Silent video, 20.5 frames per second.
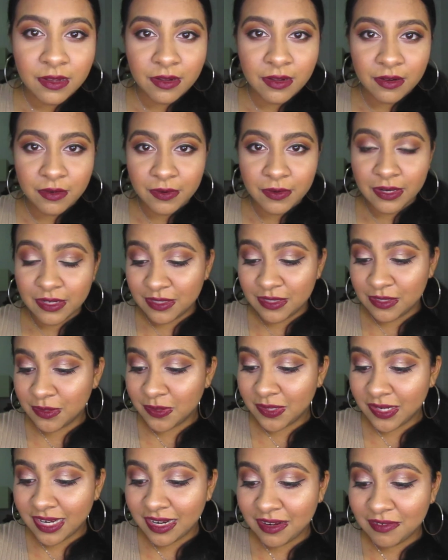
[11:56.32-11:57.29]
Alright,
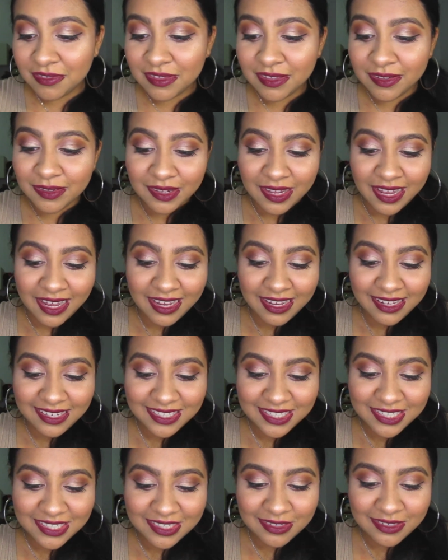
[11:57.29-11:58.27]
so I have the
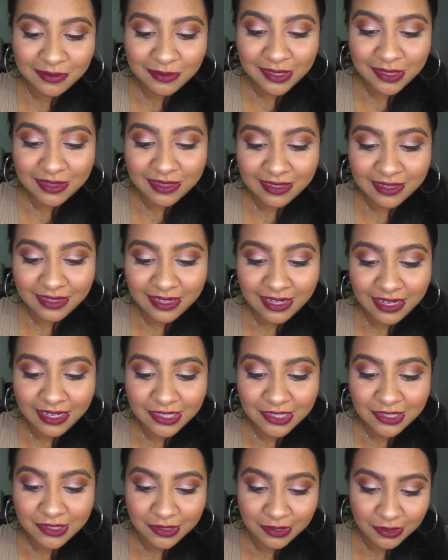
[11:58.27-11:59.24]
lash with the
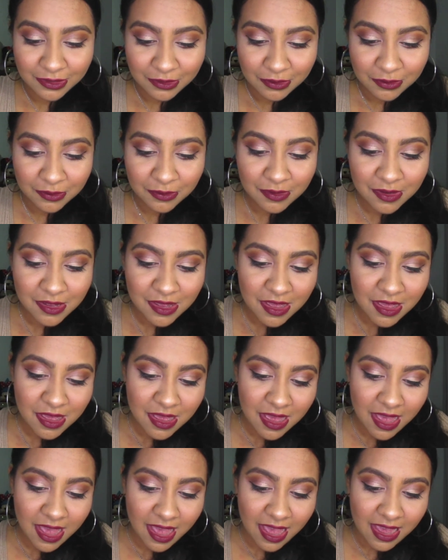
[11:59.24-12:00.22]
lash glue,
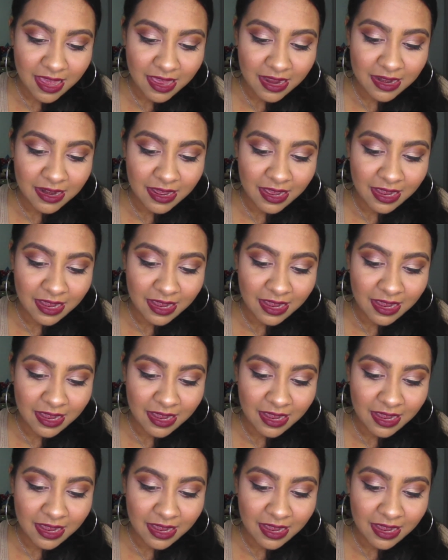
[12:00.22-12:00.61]
and